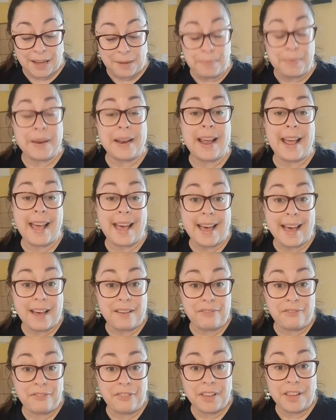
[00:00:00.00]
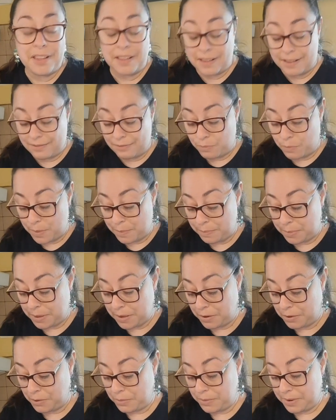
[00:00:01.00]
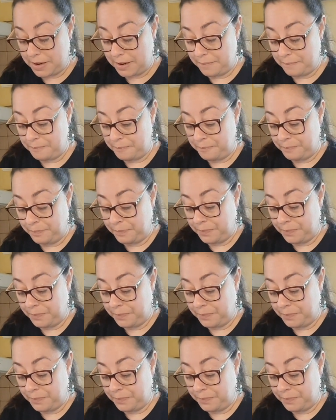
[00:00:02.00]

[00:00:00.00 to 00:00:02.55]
cups of whipping cream